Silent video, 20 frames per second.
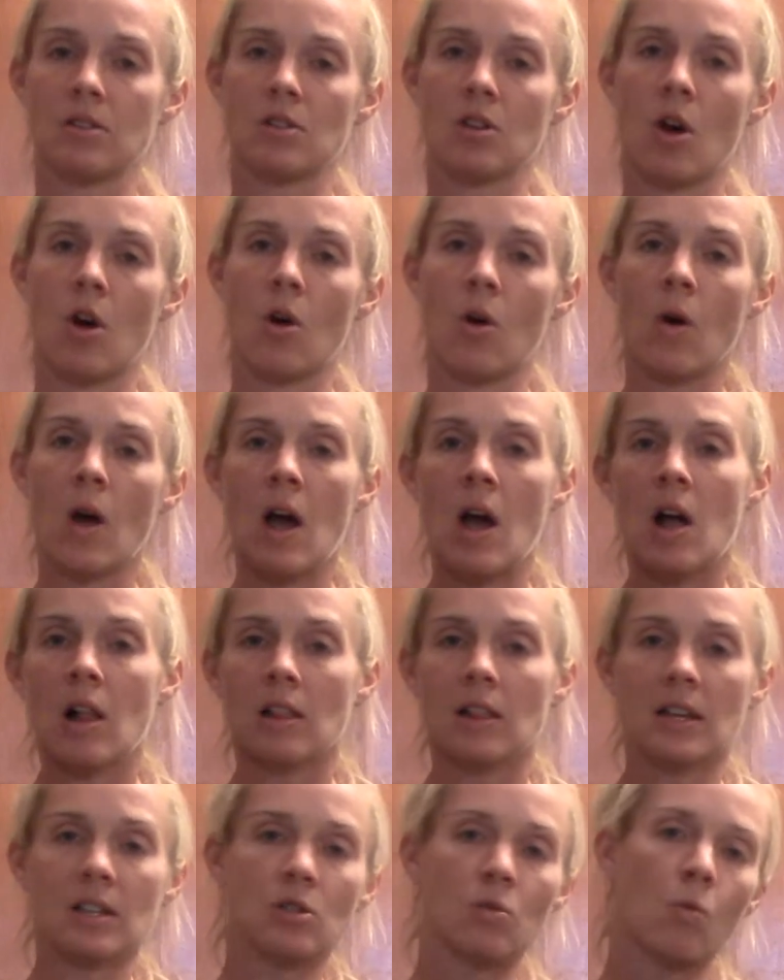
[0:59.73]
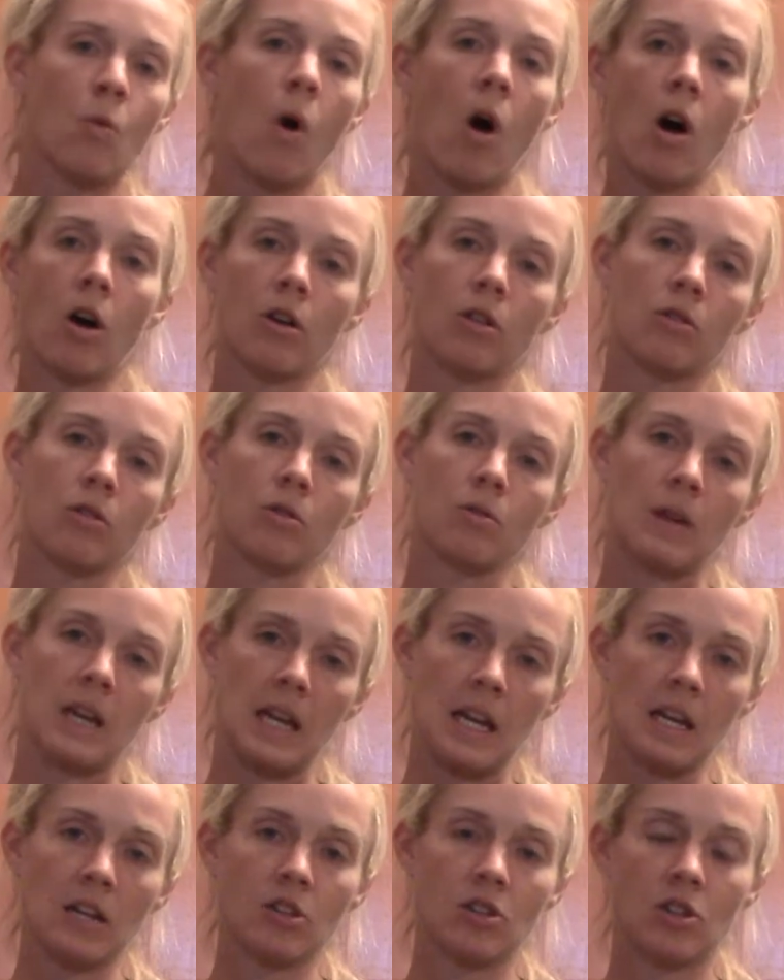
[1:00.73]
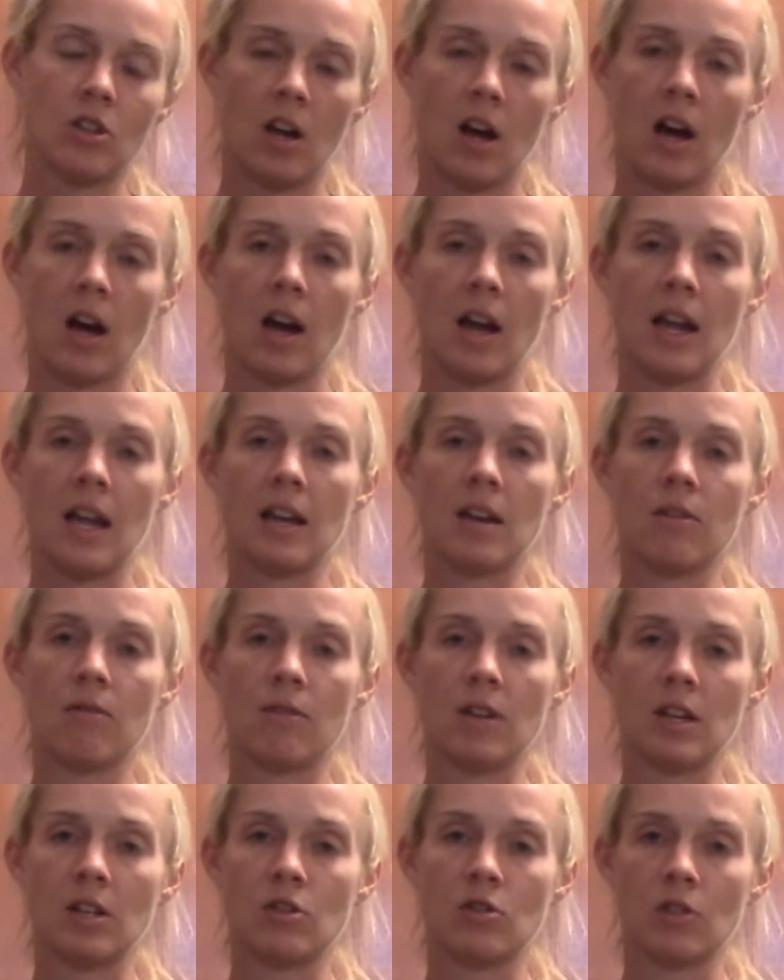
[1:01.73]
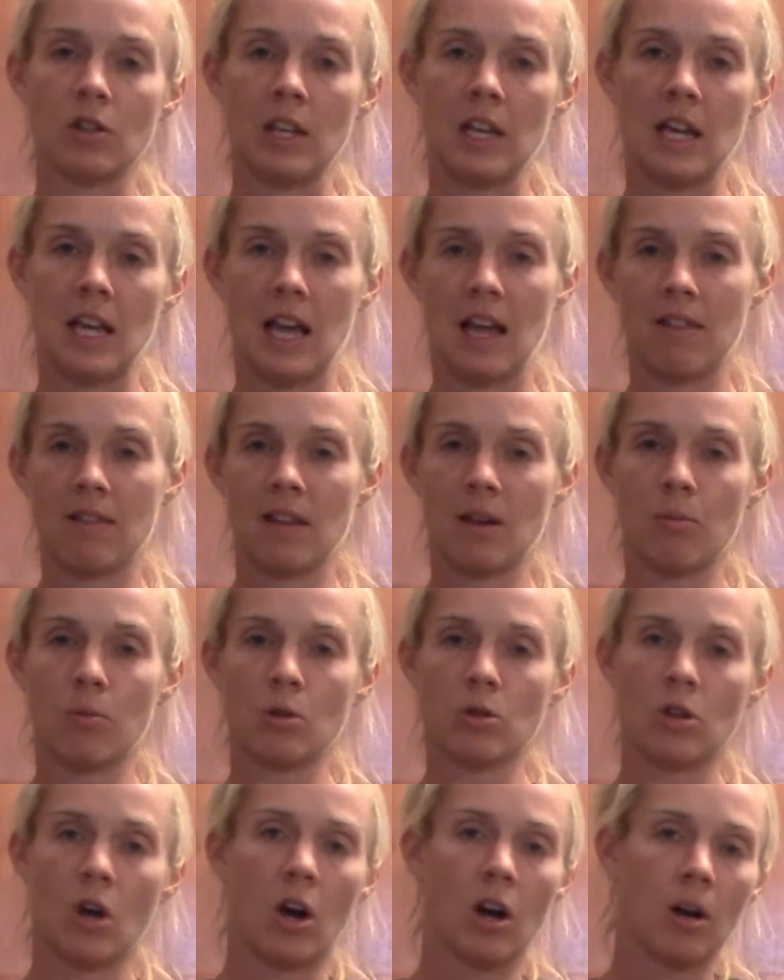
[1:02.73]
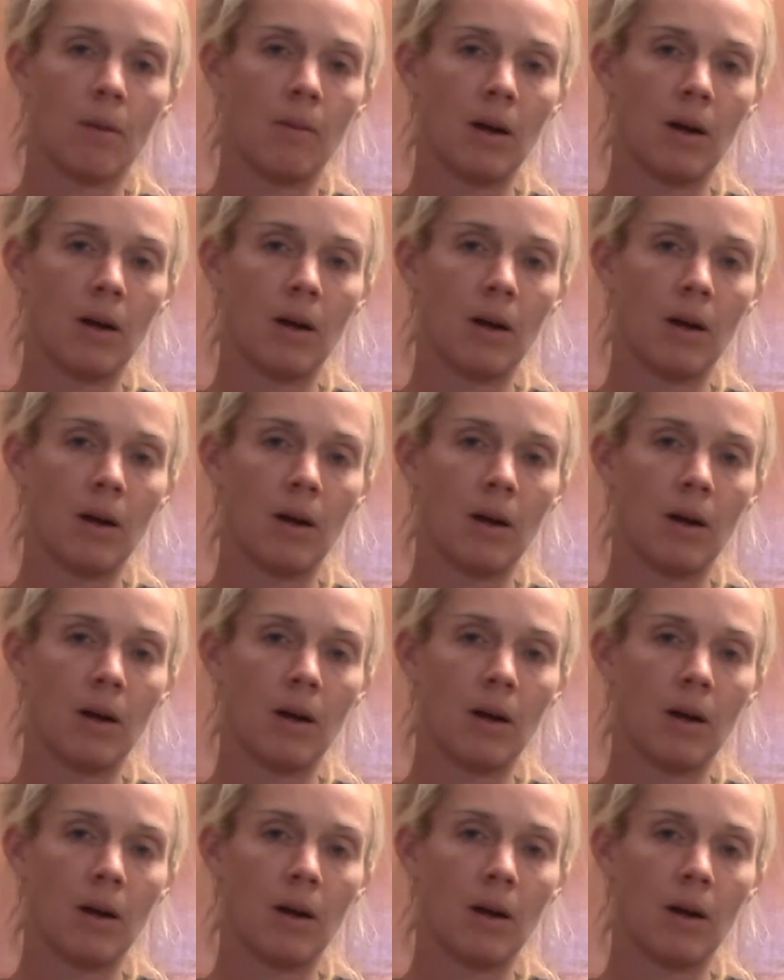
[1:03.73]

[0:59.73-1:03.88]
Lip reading: So let's walk through each individually, and then we'll talk